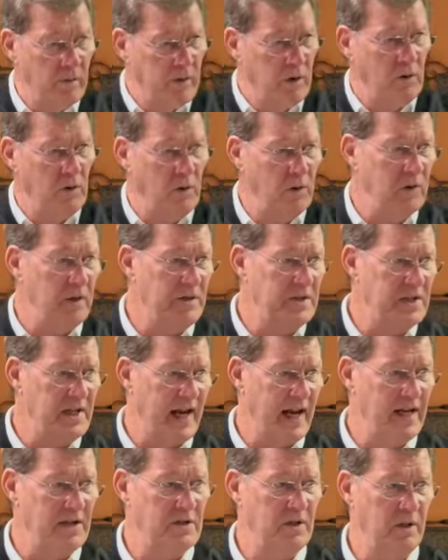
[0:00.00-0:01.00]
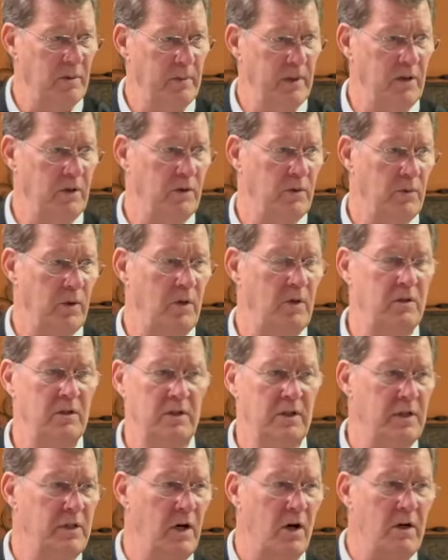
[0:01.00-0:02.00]
of the Lord, stands in the middle of the road, and
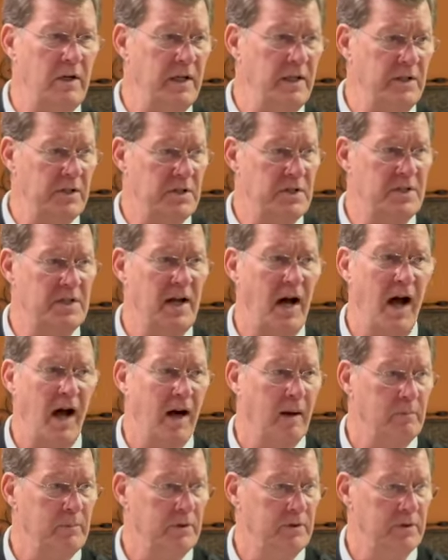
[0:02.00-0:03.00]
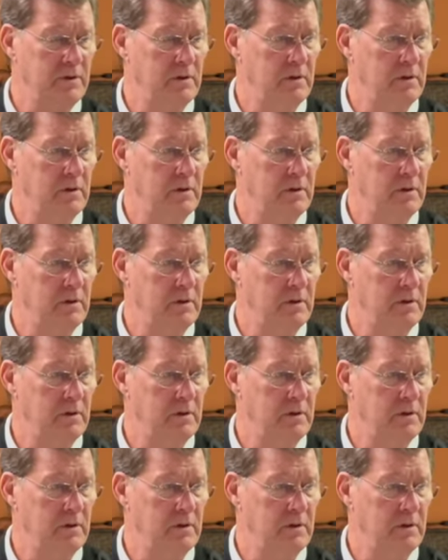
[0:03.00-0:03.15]
the donkey just stops.